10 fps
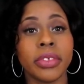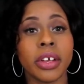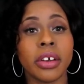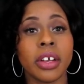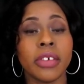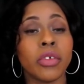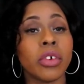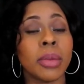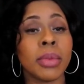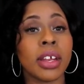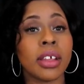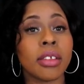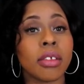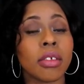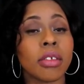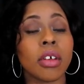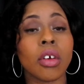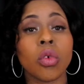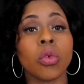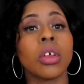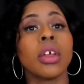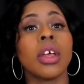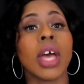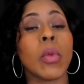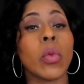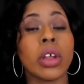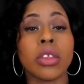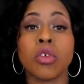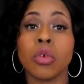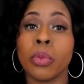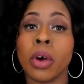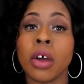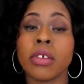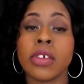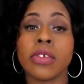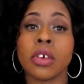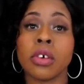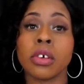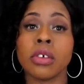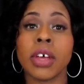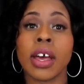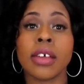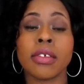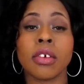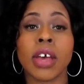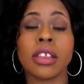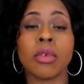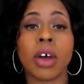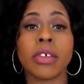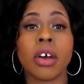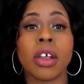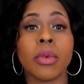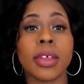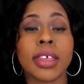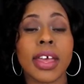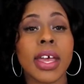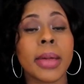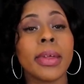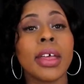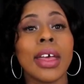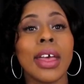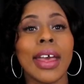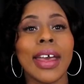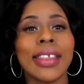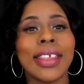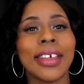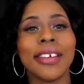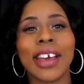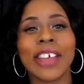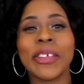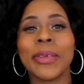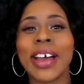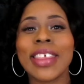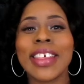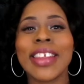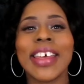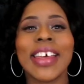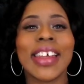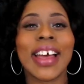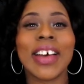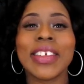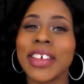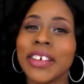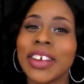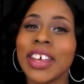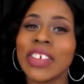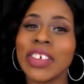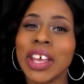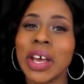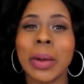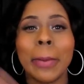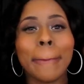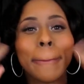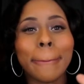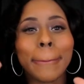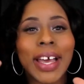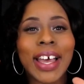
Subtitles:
30-40 minutes. So I'm going to put it in 2 parts so you guys don't have to watch all at one time. And thank you guys for watching, and I'll see you in the next video. Bye